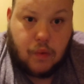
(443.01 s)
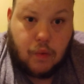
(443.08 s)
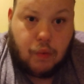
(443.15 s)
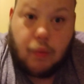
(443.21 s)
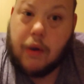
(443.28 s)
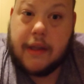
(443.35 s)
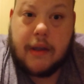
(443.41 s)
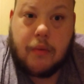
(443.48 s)

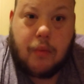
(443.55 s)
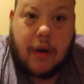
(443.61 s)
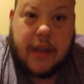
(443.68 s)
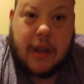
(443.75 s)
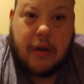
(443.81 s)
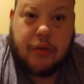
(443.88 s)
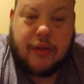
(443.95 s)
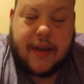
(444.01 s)
what do you, what
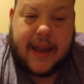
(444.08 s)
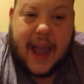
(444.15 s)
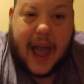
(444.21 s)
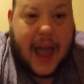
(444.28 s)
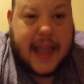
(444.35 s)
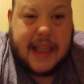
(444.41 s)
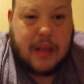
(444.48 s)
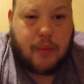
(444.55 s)
do you think?
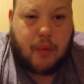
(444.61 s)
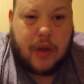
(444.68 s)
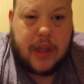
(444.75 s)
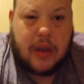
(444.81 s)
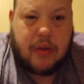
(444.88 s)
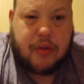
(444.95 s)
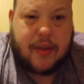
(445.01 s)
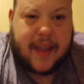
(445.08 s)
I what
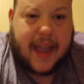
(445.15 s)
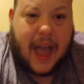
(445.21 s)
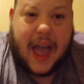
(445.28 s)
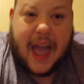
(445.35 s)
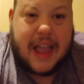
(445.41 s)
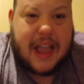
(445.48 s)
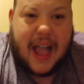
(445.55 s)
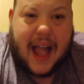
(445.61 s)
do you think?
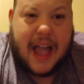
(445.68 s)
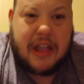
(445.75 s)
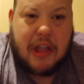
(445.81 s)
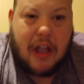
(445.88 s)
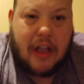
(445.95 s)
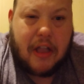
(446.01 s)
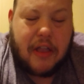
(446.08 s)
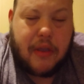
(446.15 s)
I I
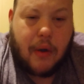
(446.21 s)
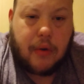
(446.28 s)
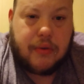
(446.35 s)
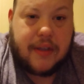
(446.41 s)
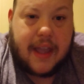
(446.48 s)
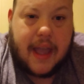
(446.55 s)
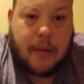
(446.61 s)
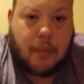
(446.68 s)
just
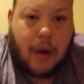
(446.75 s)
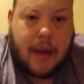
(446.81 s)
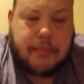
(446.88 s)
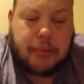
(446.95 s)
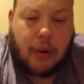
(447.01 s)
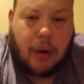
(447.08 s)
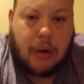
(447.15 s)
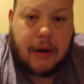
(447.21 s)
don't get why
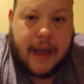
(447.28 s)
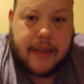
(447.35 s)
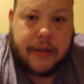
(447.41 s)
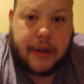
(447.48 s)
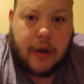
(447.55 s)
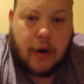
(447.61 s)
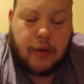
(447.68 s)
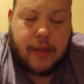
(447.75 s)
Paul had
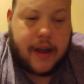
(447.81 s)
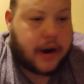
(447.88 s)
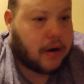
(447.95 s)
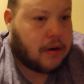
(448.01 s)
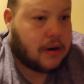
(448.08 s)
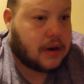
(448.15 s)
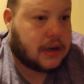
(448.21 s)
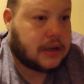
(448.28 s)
to go
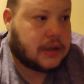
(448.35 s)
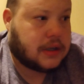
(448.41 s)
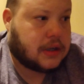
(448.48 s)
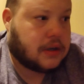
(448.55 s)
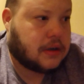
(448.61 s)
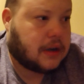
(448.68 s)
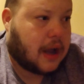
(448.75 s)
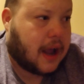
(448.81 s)
there.
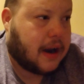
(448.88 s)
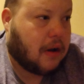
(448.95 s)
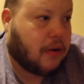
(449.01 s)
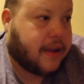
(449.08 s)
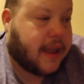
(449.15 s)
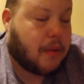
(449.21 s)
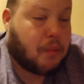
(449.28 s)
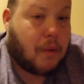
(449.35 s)
I
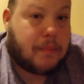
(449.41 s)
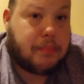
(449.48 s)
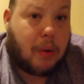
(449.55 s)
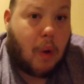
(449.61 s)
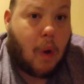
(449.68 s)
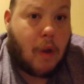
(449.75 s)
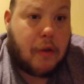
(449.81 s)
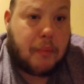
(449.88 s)
don't get what
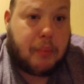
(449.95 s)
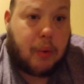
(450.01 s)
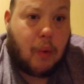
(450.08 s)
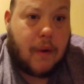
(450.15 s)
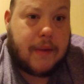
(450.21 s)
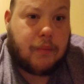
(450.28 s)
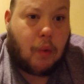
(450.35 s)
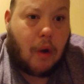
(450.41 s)
Paul's
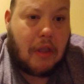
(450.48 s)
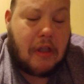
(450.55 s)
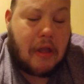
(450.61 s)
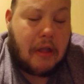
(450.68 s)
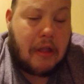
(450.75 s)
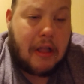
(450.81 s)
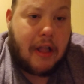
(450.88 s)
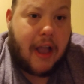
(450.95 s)
point was
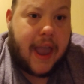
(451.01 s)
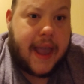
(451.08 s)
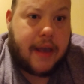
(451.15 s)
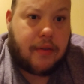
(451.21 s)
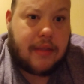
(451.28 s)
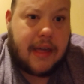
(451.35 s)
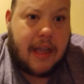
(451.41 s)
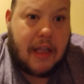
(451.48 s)
in
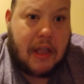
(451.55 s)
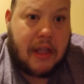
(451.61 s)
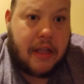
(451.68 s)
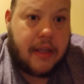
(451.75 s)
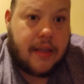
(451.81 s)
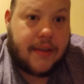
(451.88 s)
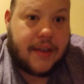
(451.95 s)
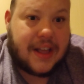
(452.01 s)
saying this,
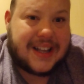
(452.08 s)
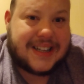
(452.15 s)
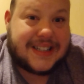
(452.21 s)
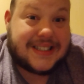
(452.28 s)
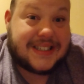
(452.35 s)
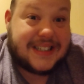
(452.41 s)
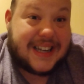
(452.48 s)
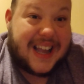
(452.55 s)

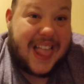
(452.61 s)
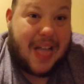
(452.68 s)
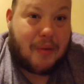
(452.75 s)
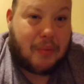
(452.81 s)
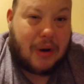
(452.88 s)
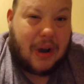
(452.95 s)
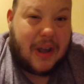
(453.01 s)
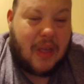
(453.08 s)
and
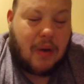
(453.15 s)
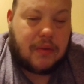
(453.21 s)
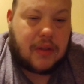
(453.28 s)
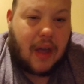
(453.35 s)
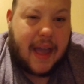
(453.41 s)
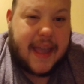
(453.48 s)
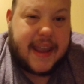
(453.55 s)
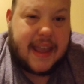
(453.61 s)
I really
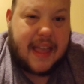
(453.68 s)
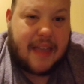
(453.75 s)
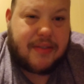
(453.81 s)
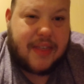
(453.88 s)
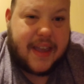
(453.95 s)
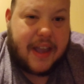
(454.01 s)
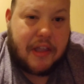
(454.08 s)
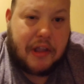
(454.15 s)
don't like it. I
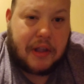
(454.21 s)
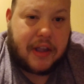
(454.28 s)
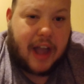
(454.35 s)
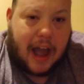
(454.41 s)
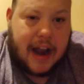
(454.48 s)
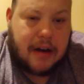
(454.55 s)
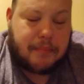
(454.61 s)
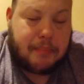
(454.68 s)
think it's
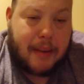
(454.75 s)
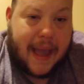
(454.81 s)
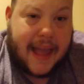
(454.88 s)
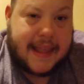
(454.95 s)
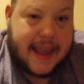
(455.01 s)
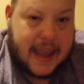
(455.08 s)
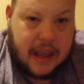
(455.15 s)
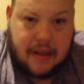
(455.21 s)
kind of
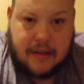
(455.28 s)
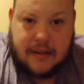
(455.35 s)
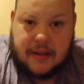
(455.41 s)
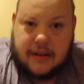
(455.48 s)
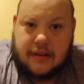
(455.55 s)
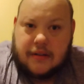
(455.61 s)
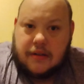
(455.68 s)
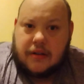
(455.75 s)
petty.
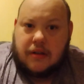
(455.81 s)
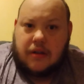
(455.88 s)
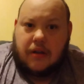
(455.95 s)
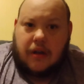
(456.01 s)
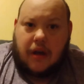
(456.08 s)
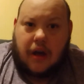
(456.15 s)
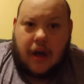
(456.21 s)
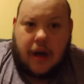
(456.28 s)

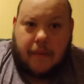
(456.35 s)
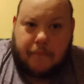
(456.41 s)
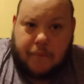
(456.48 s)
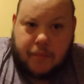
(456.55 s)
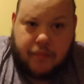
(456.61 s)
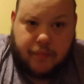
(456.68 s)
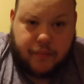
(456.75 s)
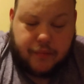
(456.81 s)
Um,